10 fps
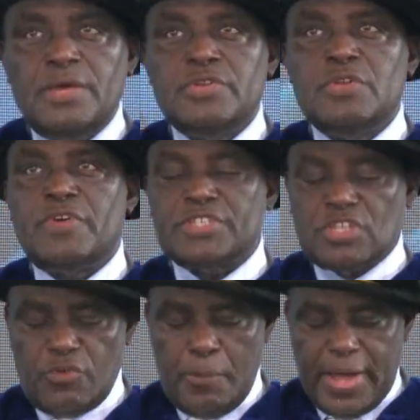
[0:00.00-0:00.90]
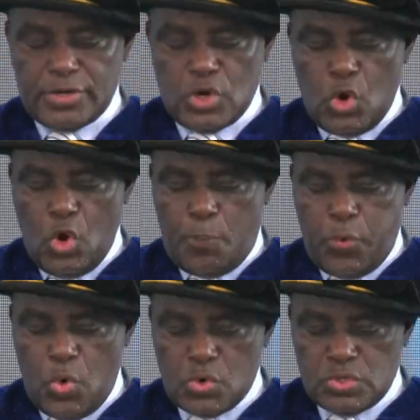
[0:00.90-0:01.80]
The University of Ibadan
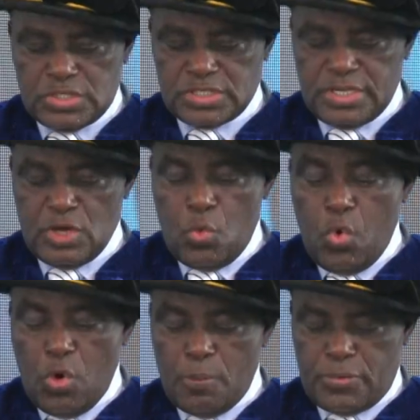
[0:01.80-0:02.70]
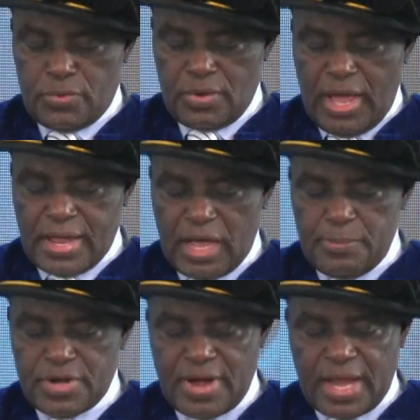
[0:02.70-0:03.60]
opened the womb and can
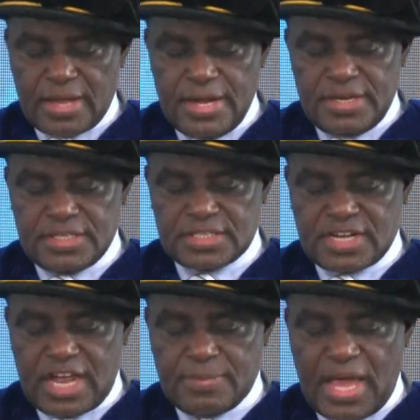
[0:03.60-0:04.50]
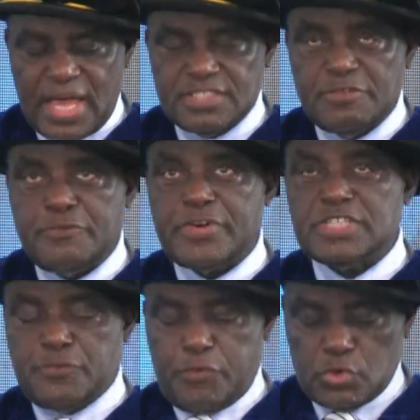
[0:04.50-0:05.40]
be rightly described as the
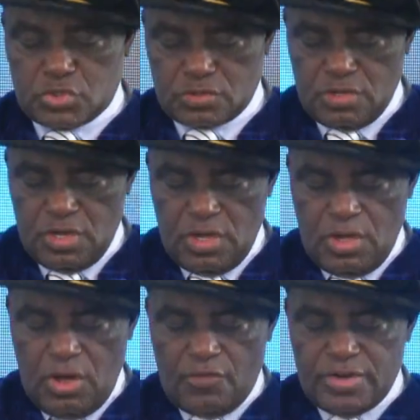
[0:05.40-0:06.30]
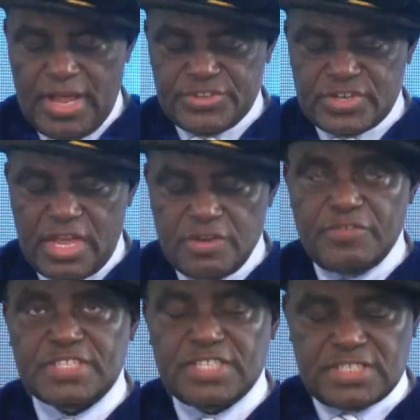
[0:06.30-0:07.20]
first fruit of the Nigerian
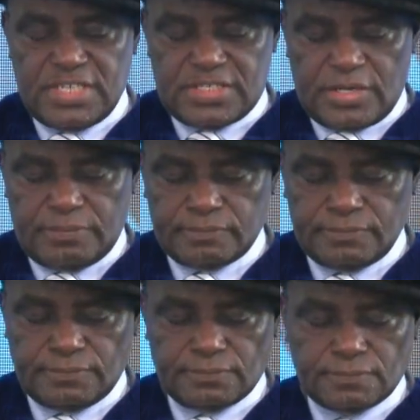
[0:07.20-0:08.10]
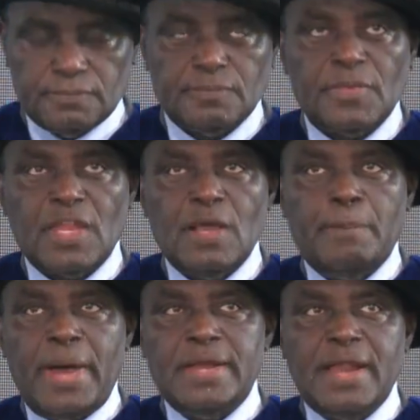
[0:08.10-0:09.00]
university system.
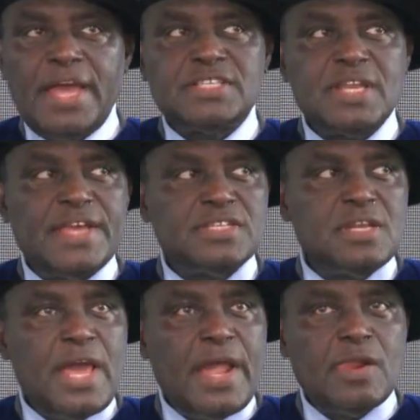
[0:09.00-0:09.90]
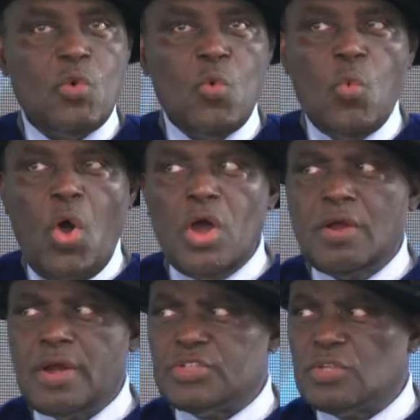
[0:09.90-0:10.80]
By 1999, one
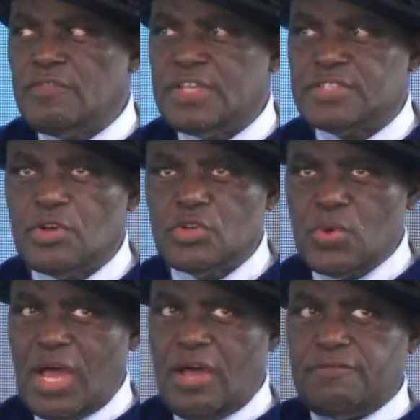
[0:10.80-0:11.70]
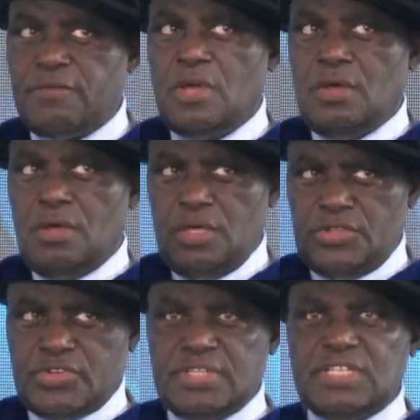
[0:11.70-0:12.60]
great university, although you have
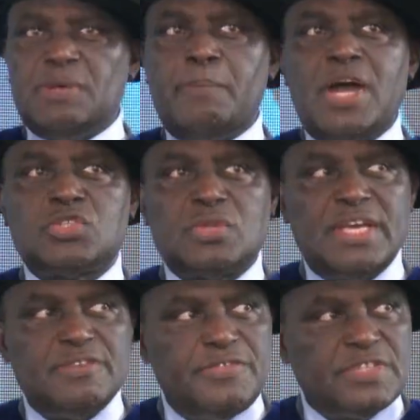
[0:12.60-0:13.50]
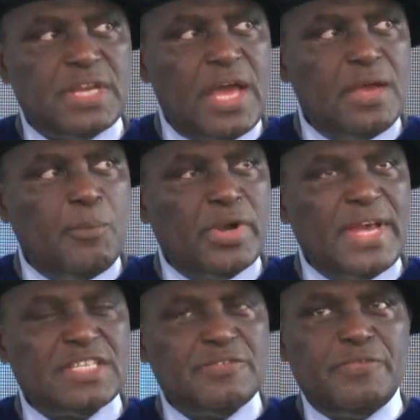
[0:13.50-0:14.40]
history dating back to 1959, but
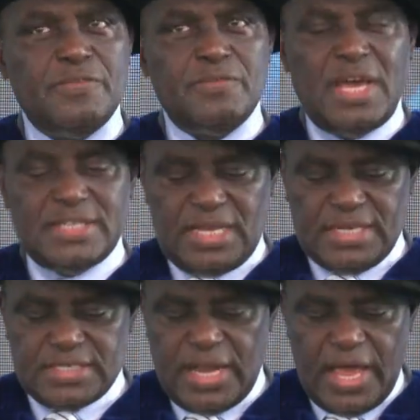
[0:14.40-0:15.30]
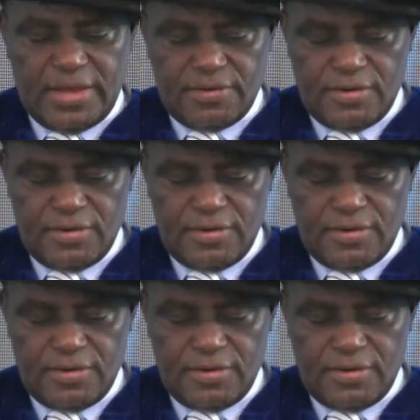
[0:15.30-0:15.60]
1999,